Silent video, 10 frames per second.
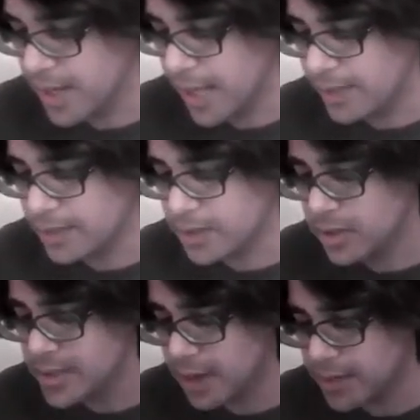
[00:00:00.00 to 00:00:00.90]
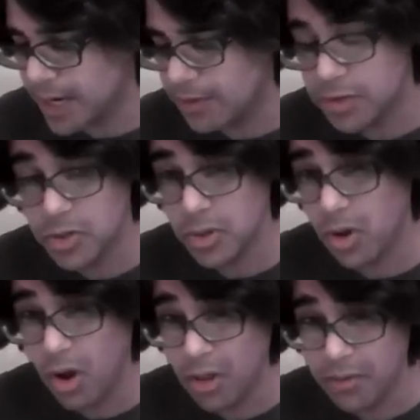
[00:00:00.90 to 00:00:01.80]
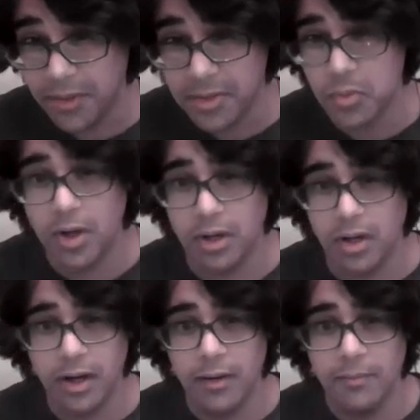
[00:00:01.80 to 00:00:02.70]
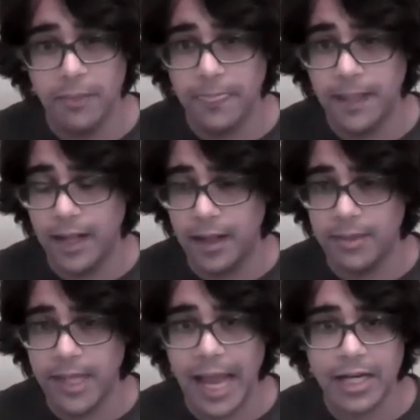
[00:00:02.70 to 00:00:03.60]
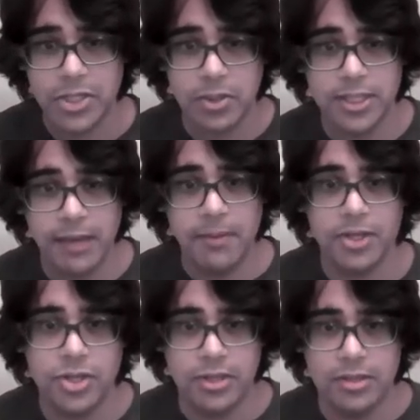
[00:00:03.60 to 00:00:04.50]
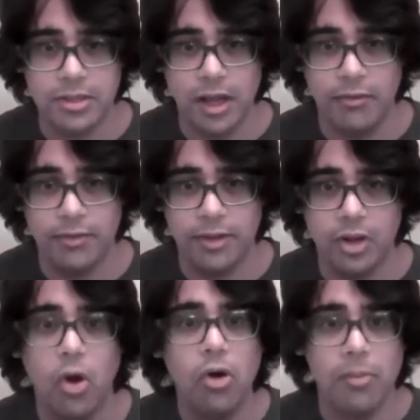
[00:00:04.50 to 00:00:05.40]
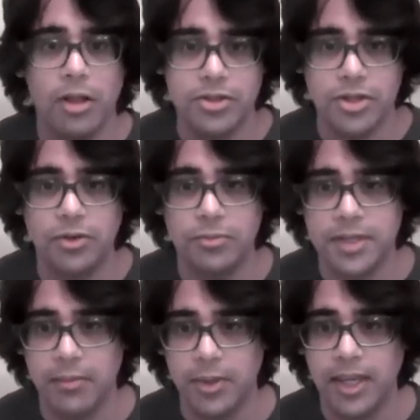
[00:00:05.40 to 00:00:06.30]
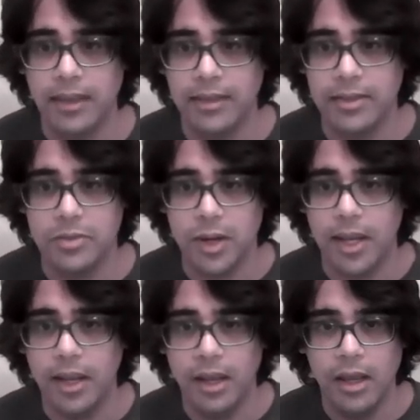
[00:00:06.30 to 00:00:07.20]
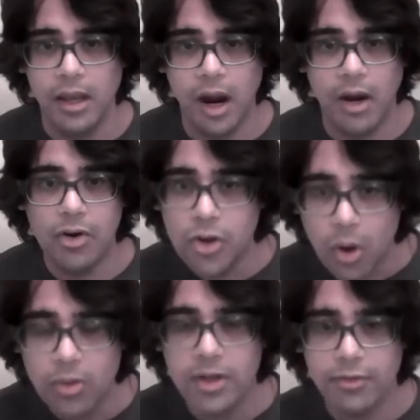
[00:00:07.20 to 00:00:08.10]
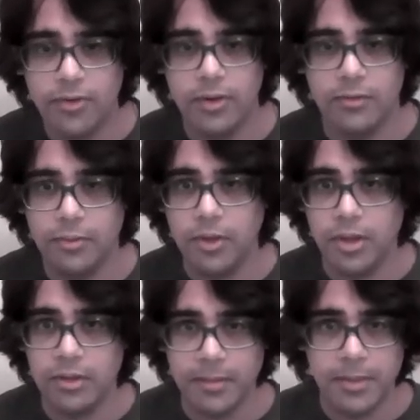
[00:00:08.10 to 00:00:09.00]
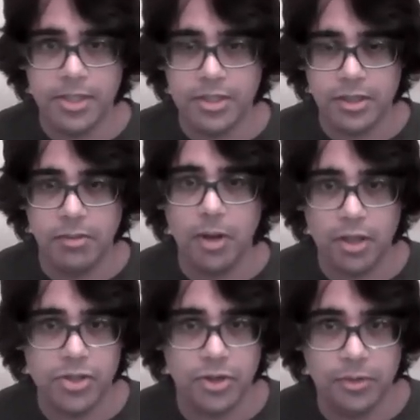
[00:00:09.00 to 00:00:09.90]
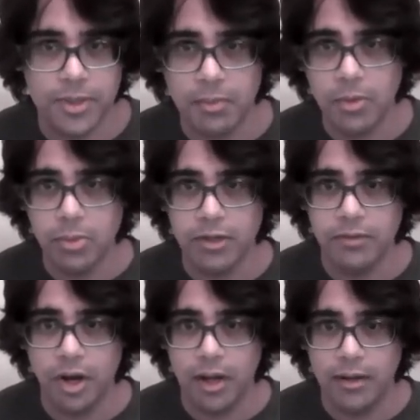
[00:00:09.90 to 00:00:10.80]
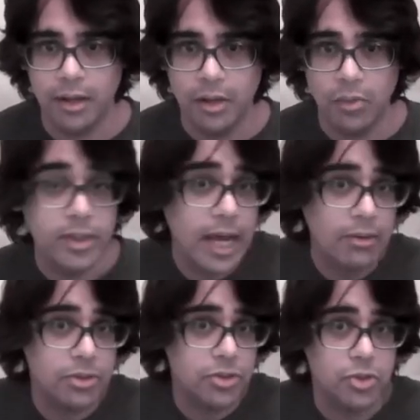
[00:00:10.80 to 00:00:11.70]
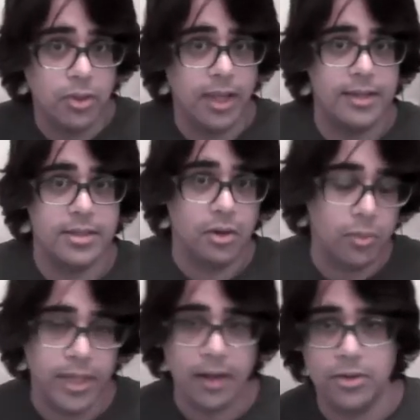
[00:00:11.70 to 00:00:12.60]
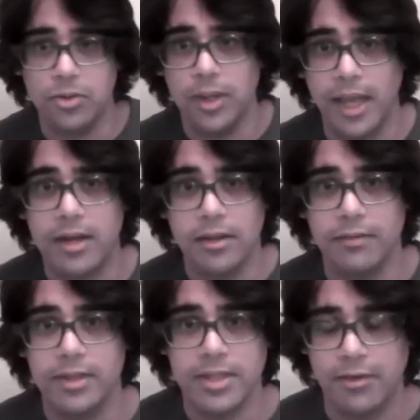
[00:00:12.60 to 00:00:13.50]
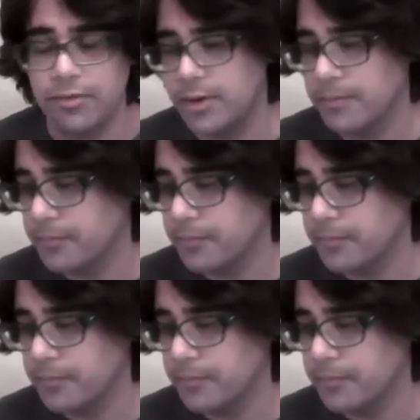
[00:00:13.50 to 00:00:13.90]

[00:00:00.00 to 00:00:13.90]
And it turns out that after doing all of this work, uh, the actual dimensions of the cohomology groups that we get this way are no different from the dimensions of the homology groups that we would have got without dualizing or without doing any of this effort.